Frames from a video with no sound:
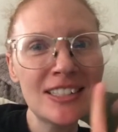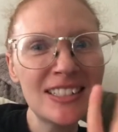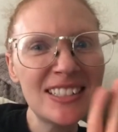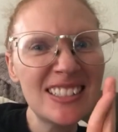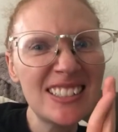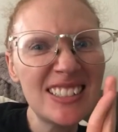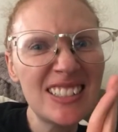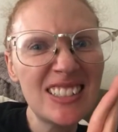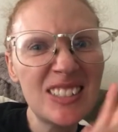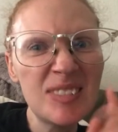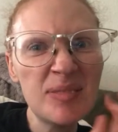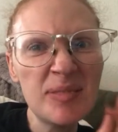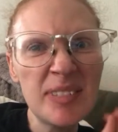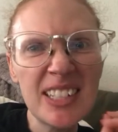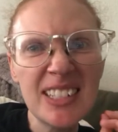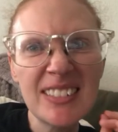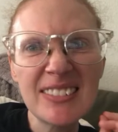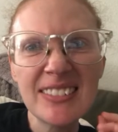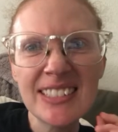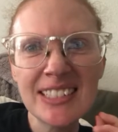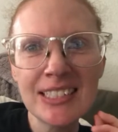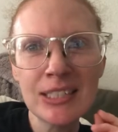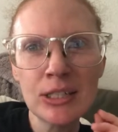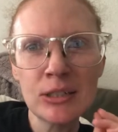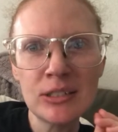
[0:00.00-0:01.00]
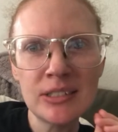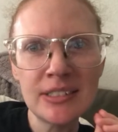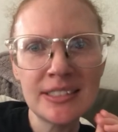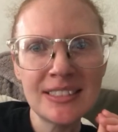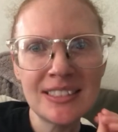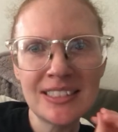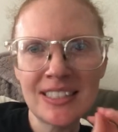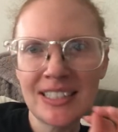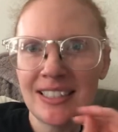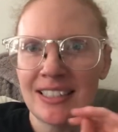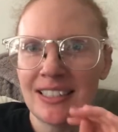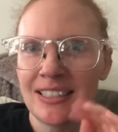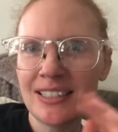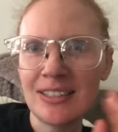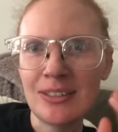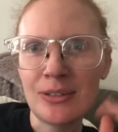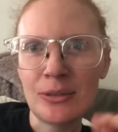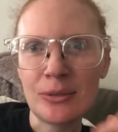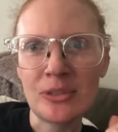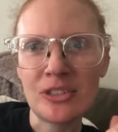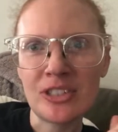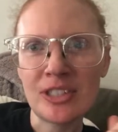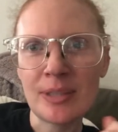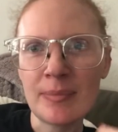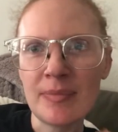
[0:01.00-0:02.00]
little bit of salsa or
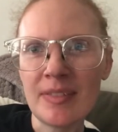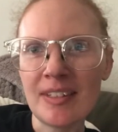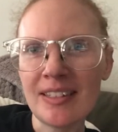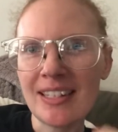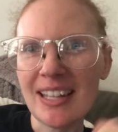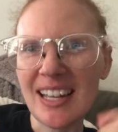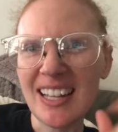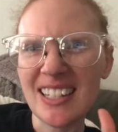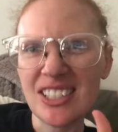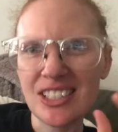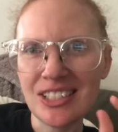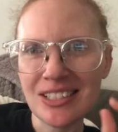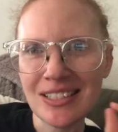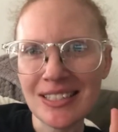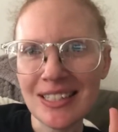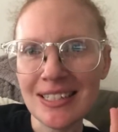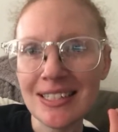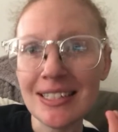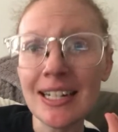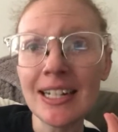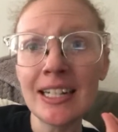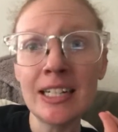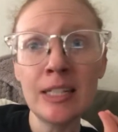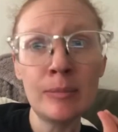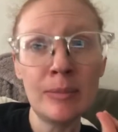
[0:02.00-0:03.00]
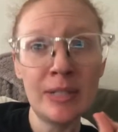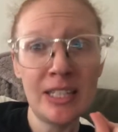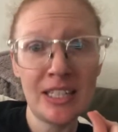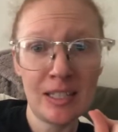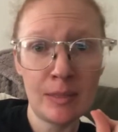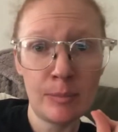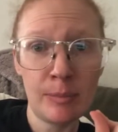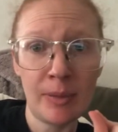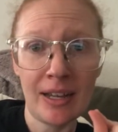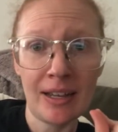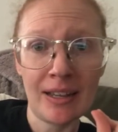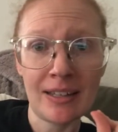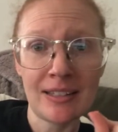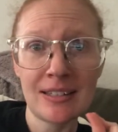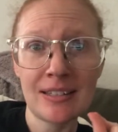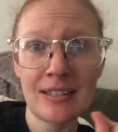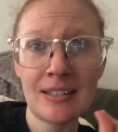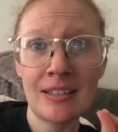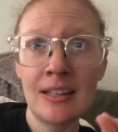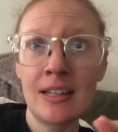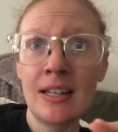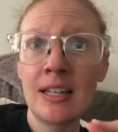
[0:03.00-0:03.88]
something that had just a tiny bit of spice,